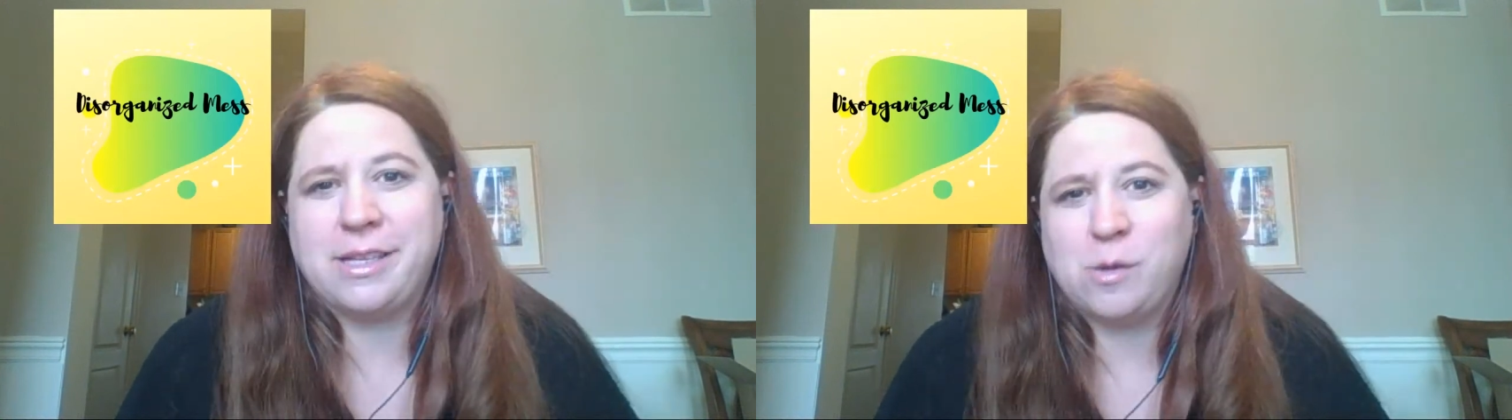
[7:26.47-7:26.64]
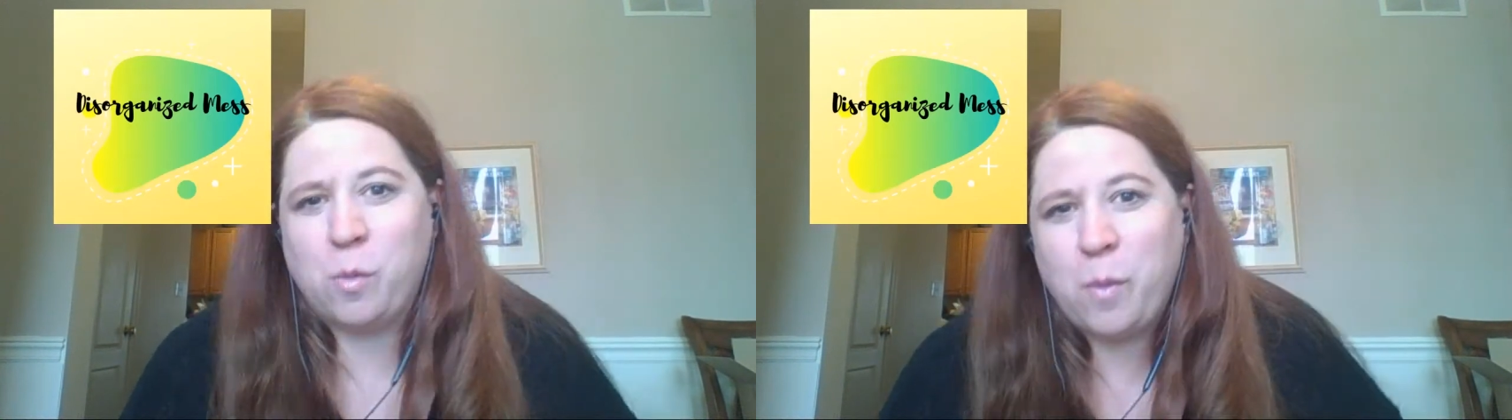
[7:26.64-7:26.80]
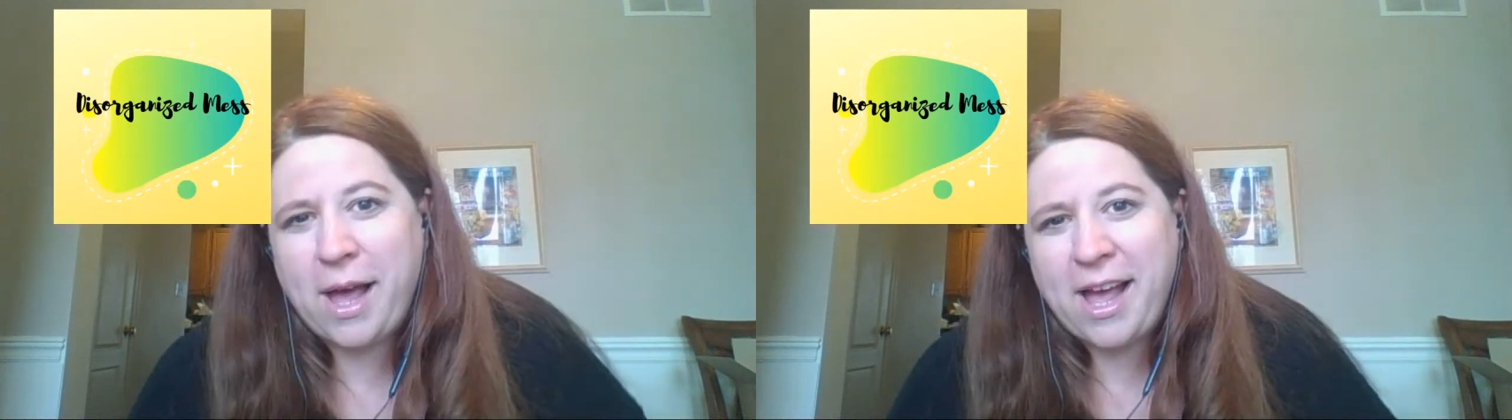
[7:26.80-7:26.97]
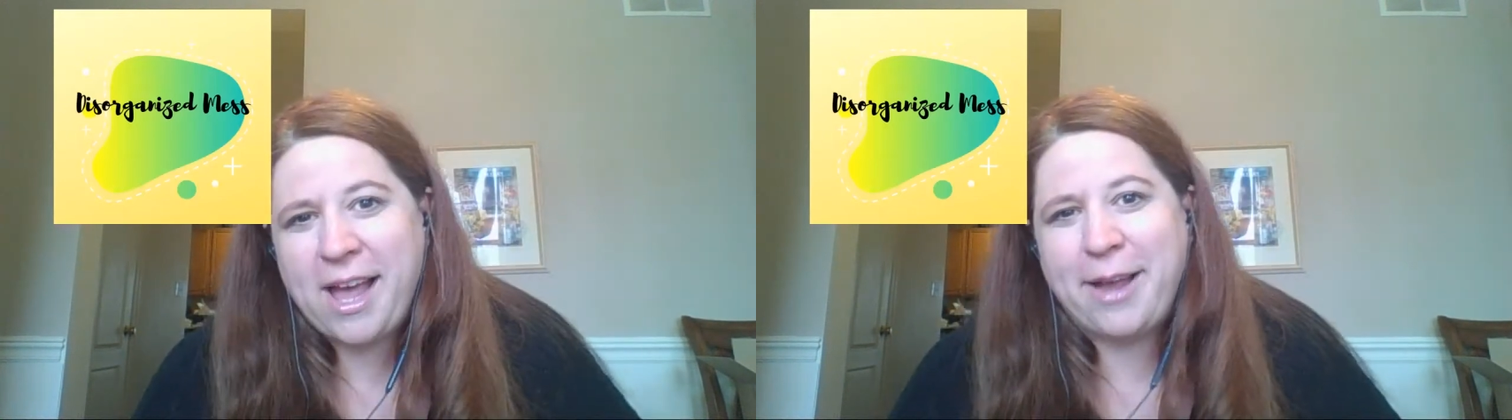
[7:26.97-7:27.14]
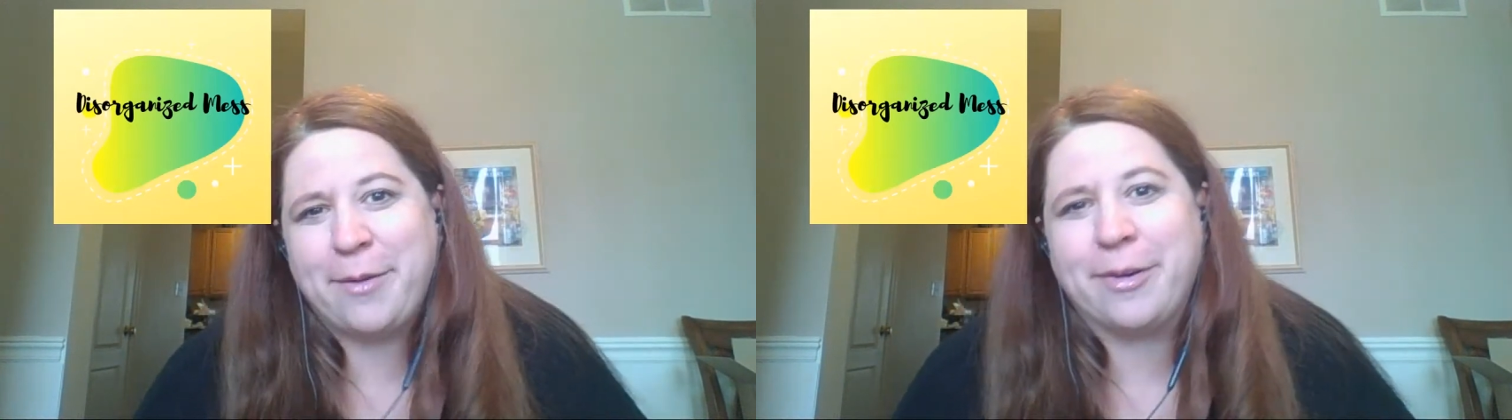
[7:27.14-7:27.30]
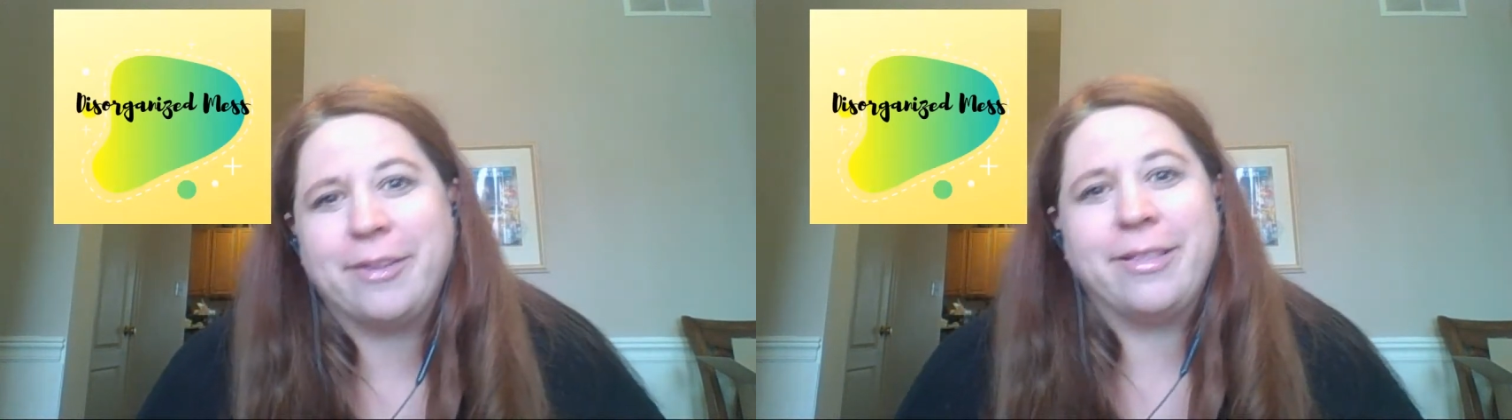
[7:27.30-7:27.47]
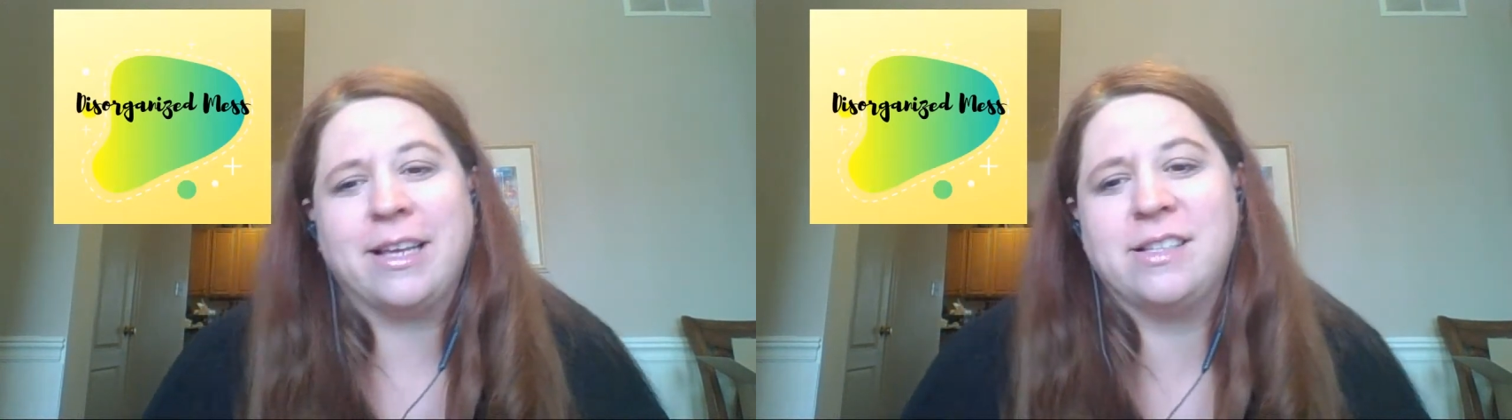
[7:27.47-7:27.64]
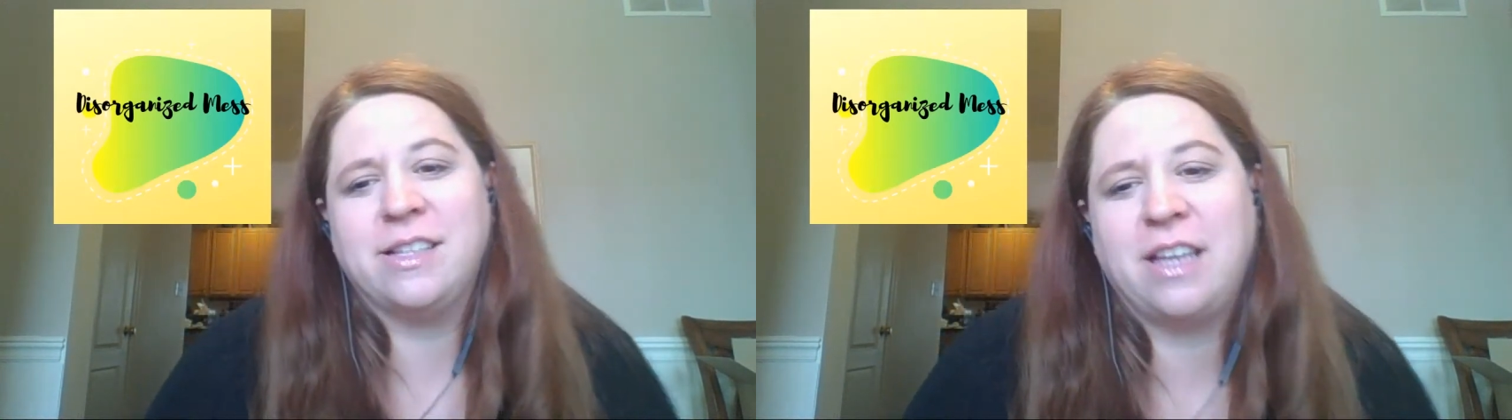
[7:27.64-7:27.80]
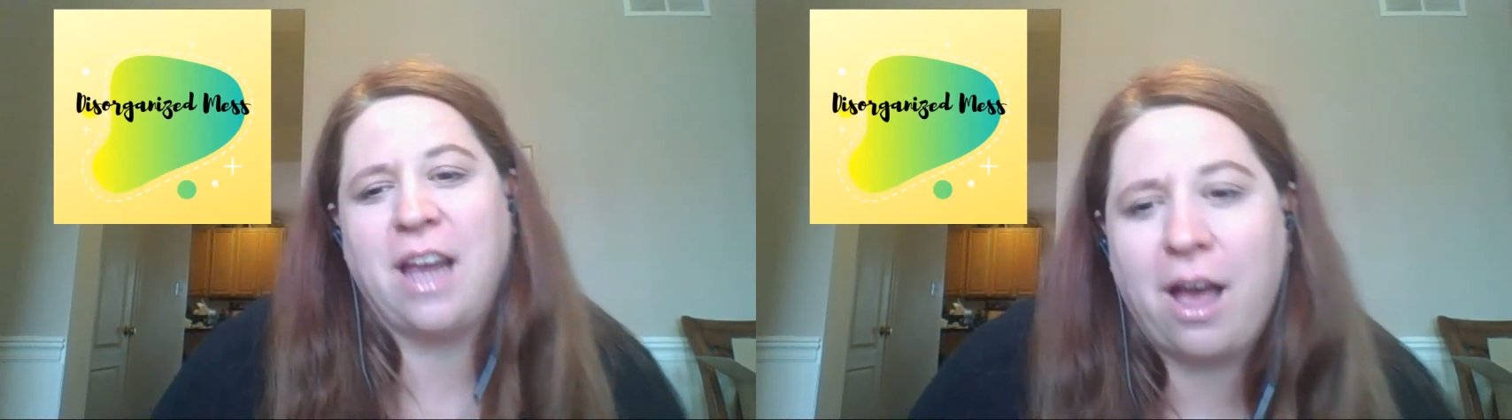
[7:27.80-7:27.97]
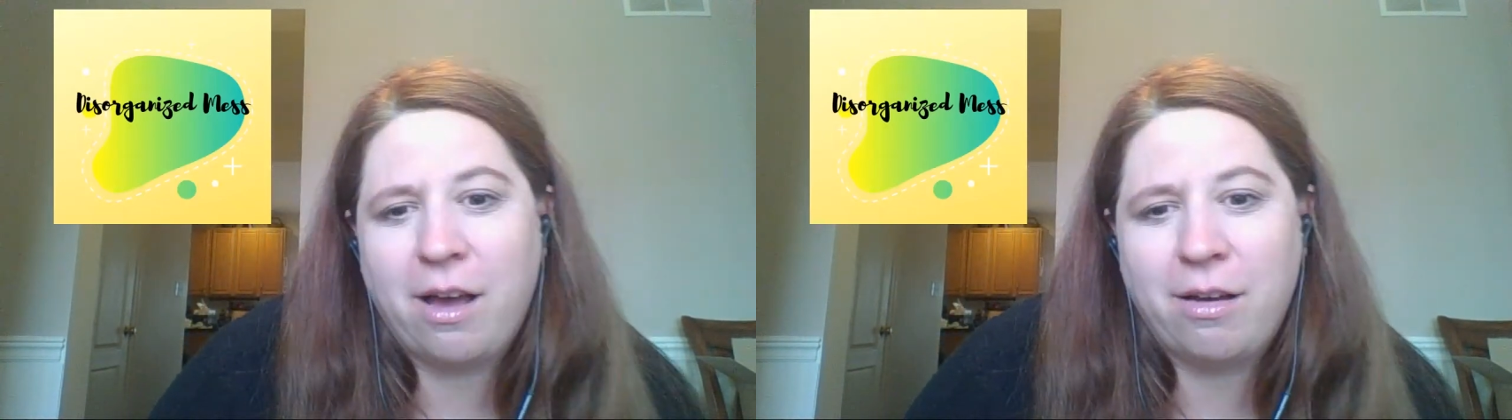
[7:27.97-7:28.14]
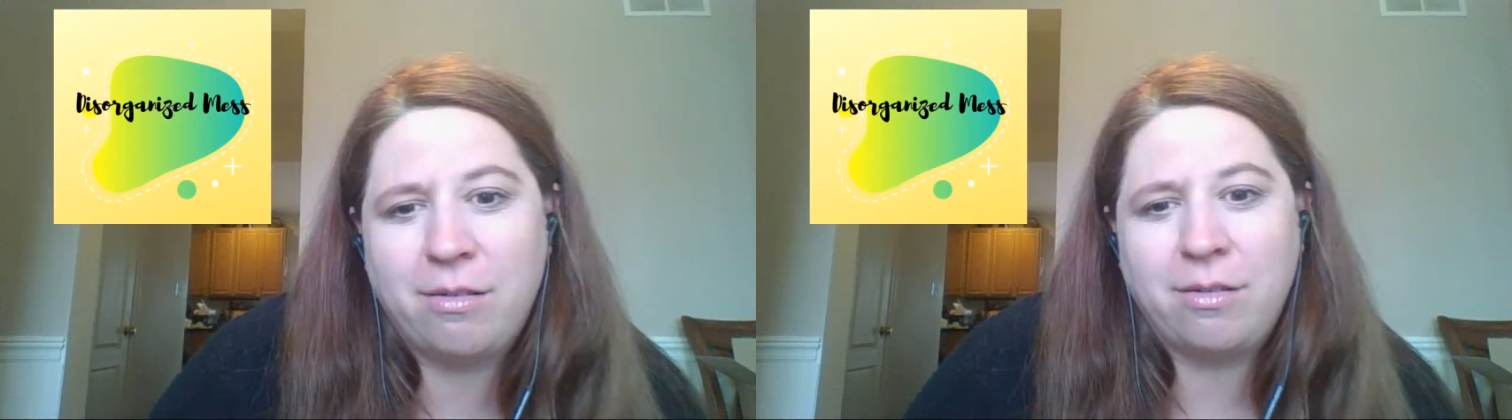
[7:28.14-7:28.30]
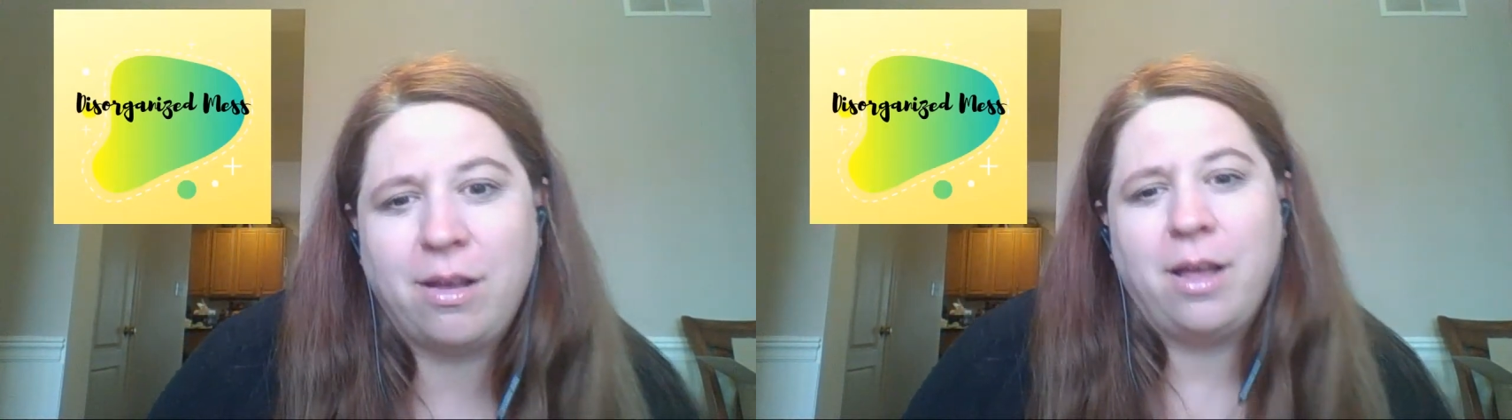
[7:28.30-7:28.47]
away, where things
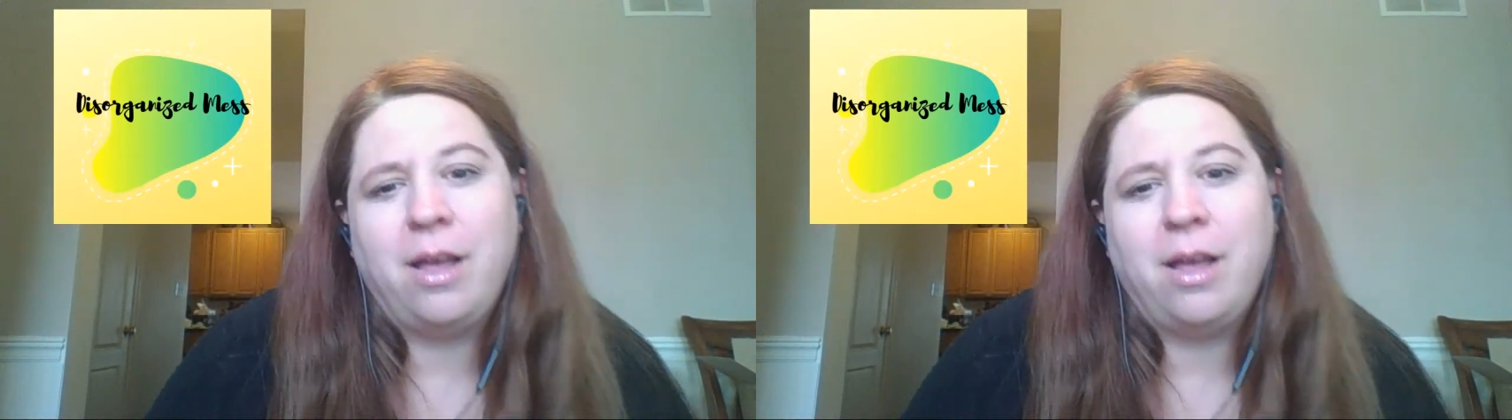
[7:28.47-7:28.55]
go.